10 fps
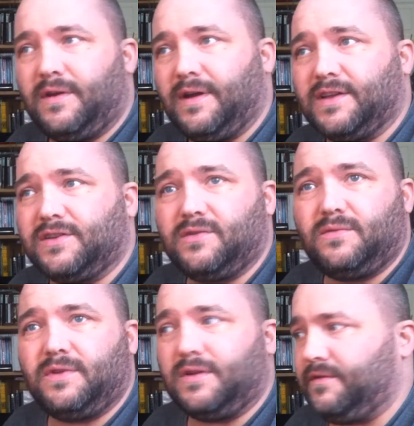I can
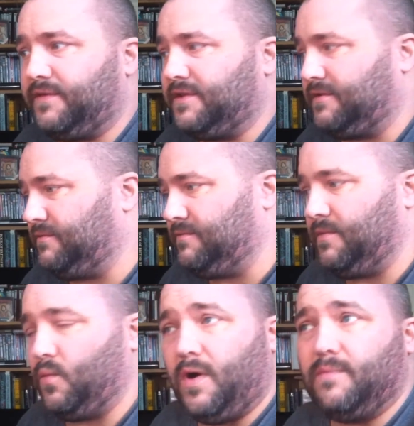do, if you do
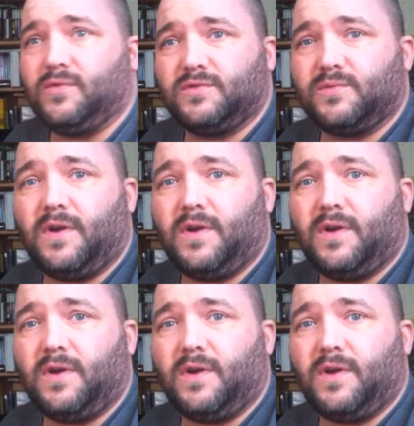Wombles